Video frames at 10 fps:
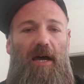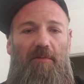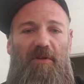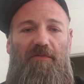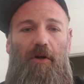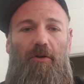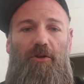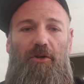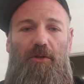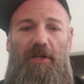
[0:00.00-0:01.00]
I've been following
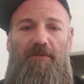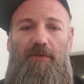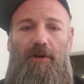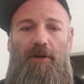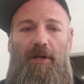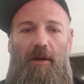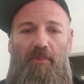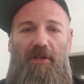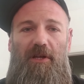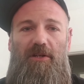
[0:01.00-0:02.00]
Kou Lee for a
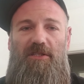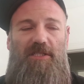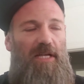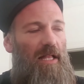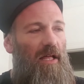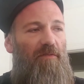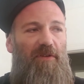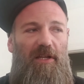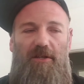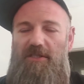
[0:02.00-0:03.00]
couple years. He's got a lot of
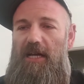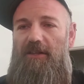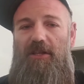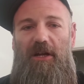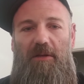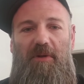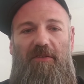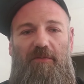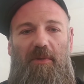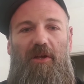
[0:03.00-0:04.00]
videos out there.
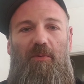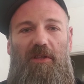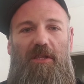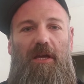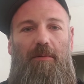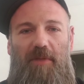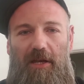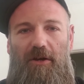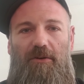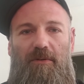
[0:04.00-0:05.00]
Anybody familiar with him, they
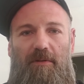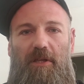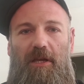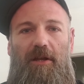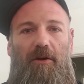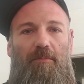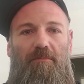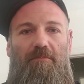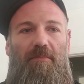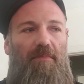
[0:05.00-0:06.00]
know,
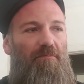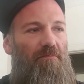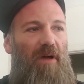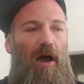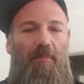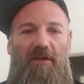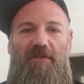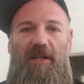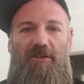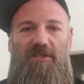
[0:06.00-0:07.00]
how many
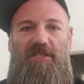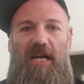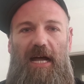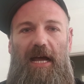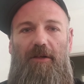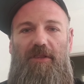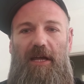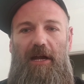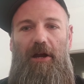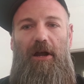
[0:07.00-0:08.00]
videos he's got out
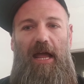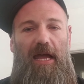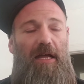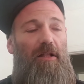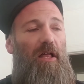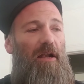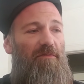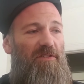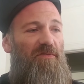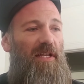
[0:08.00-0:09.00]
there, and a lot
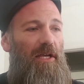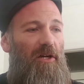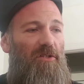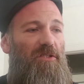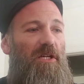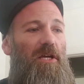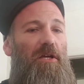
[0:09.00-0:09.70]
of his videos